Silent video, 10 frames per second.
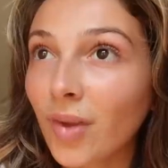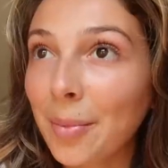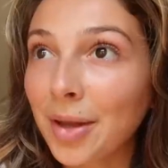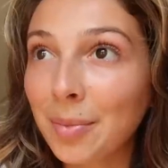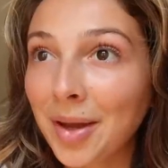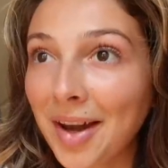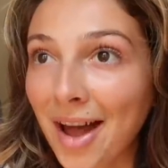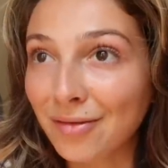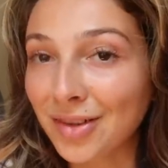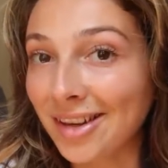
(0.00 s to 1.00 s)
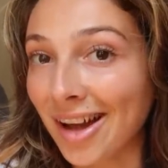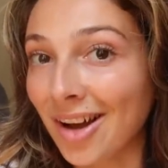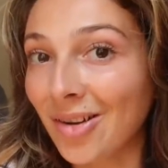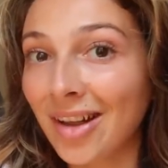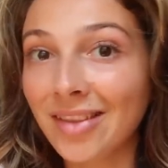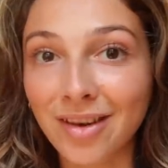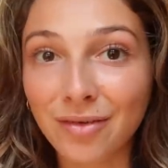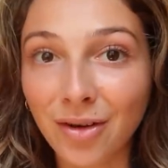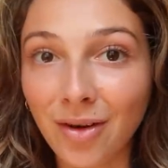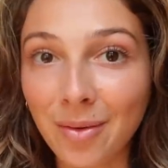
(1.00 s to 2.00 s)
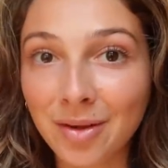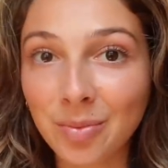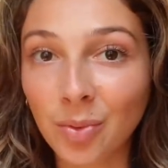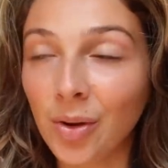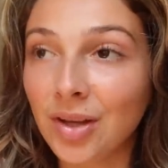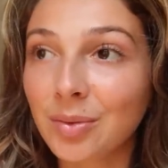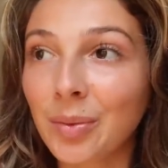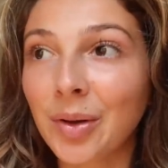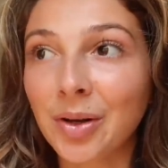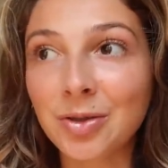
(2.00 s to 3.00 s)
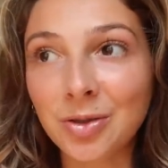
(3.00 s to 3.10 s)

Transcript: I'm gonna pick an outfit now and then figure out with the boys what we're gonna